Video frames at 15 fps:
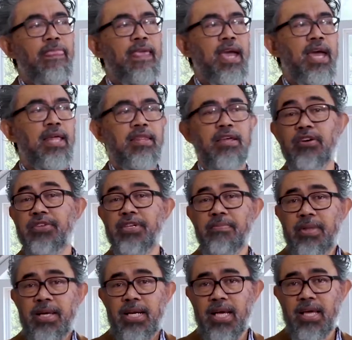And there's
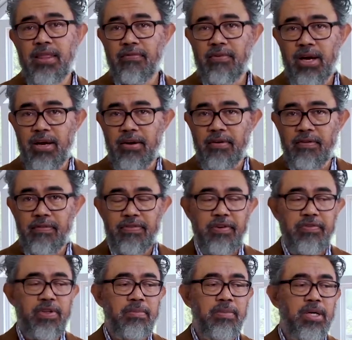something like
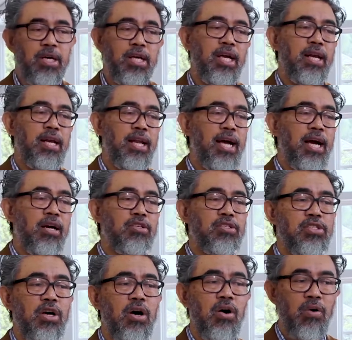350 million now.
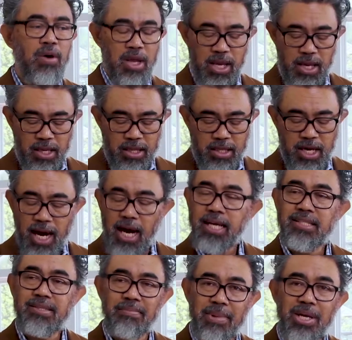So
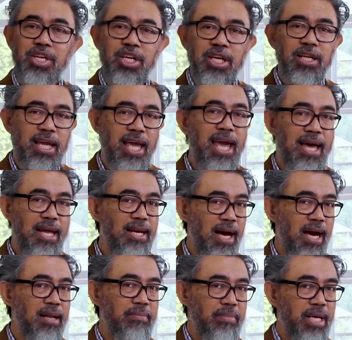God's mission
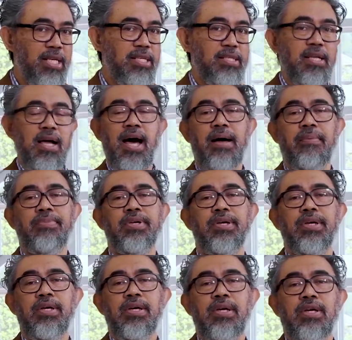cannot be stopped.
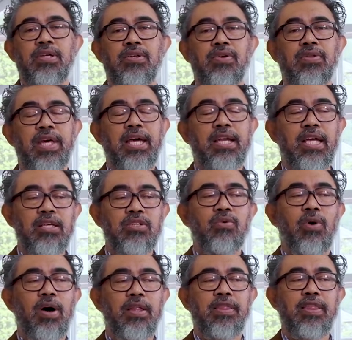So that is
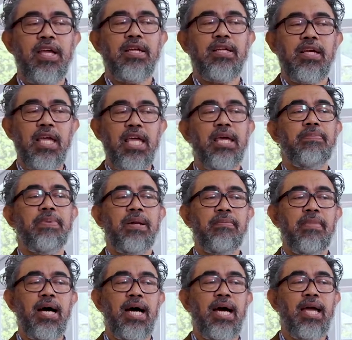one thing to keep in
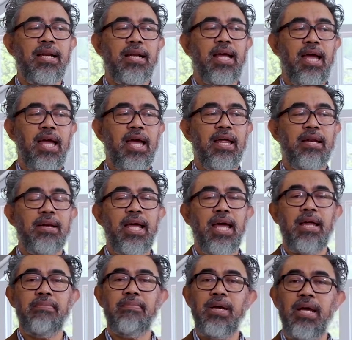mind and,
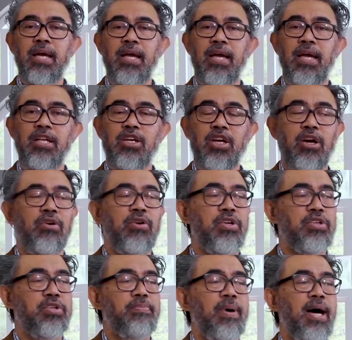and be
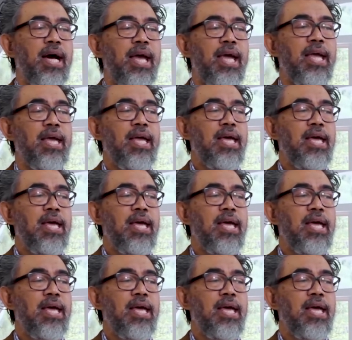encouraged by.